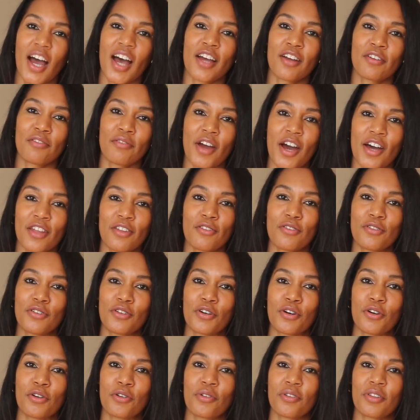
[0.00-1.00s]
I'd rather
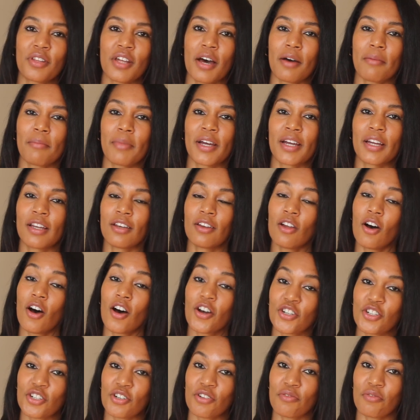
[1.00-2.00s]
know that my
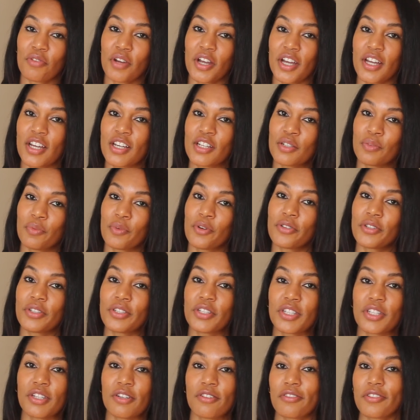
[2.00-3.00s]
lingerie is where the
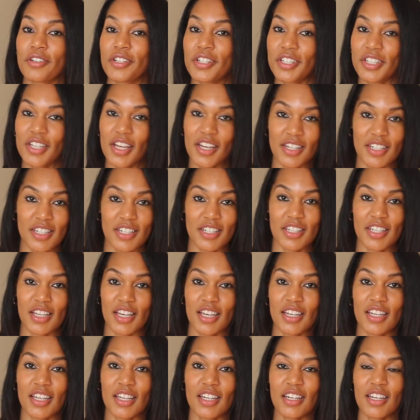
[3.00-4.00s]
secret scent is
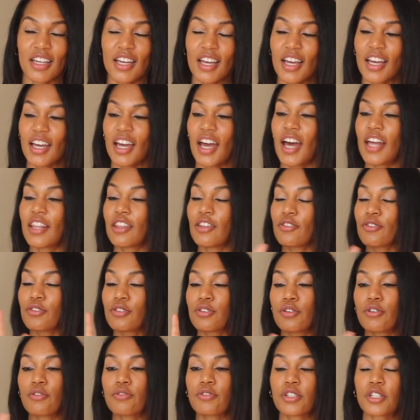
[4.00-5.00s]
hidden and there's
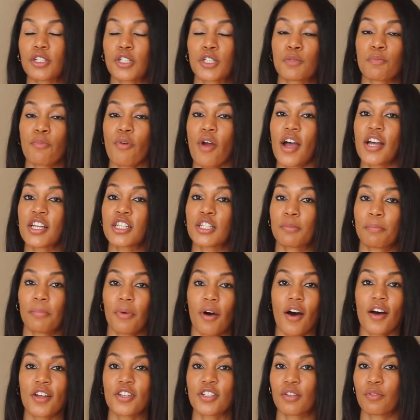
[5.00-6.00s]
no surprise
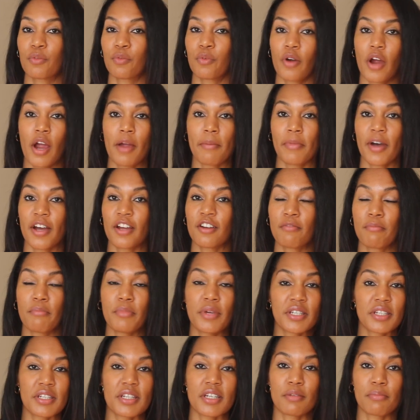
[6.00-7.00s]
spots of where I might have
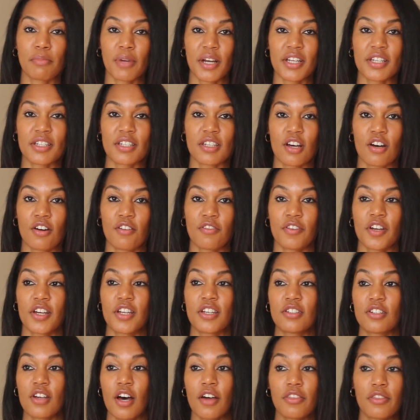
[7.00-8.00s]
misted myself
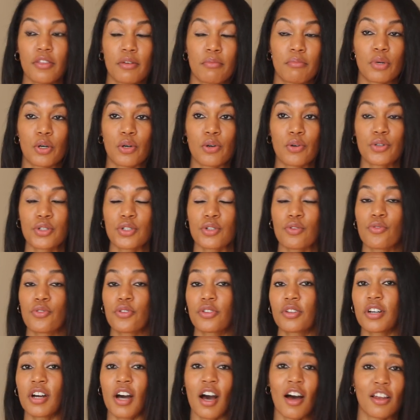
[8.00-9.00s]
and done the most, or
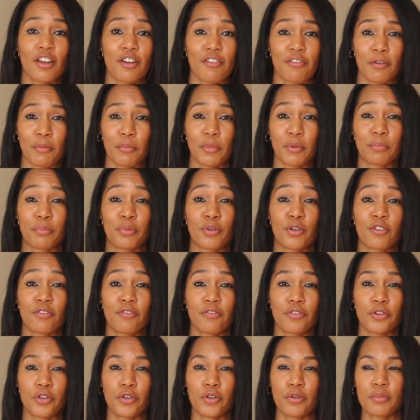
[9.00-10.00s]
the color from a
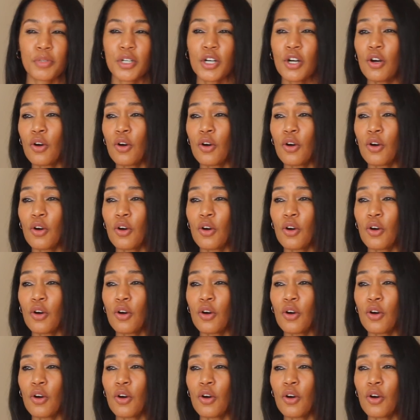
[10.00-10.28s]
perfume,